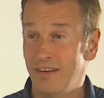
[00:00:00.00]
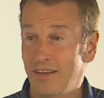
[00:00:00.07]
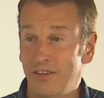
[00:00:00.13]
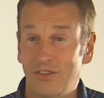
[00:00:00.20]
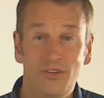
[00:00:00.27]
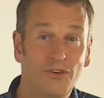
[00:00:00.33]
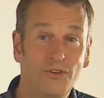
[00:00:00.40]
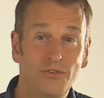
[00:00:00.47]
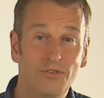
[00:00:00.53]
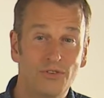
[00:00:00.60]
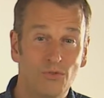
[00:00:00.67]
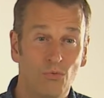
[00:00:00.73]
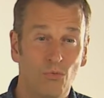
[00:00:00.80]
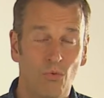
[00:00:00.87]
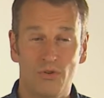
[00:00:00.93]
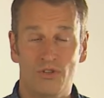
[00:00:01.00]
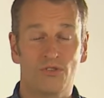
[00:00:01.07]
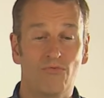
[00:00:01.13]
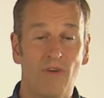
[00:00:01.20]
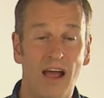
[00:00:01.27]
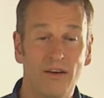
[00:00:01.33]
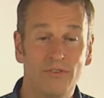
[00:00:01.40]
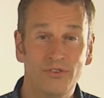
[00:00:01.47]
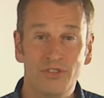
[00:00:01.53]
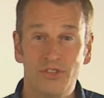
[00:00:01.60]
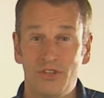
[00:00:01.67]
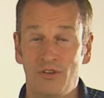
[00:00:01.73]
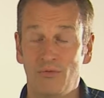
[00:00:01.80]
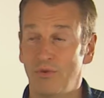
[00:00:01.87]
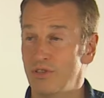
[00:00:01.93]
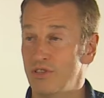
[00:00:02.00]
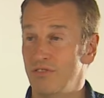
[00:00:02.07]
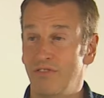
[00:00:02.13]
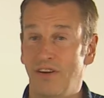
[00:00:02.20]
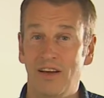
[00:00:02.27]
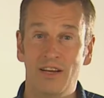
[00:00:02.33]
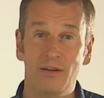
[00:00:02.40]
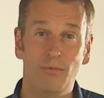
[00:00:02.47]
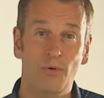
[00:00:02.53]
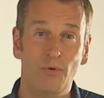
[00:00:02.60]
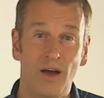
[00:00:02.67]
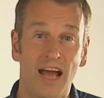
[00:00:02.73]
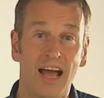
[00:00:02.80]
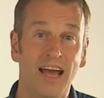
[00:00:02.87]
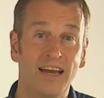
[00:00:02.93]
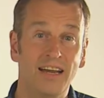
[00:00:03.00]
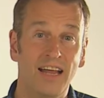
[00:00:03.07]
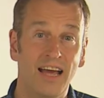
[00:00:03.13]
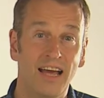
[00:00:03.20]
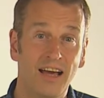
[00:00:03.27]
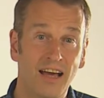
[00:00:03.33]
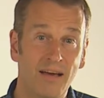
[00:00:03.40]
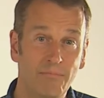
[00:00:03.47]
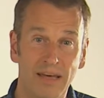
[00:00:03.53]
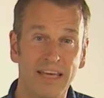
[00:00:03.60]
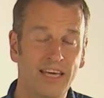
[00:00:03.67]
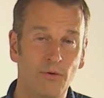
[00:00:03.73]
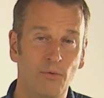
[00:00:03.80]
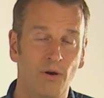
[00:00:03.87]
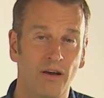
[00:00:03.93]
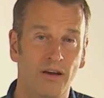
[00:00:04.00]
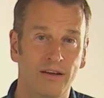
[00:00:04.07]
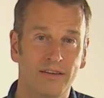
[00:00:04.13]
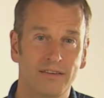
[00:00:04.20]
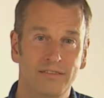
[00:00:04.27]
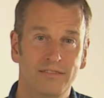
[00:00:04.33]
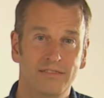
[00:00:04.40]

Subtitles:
use what's around you, what's available, and make it work.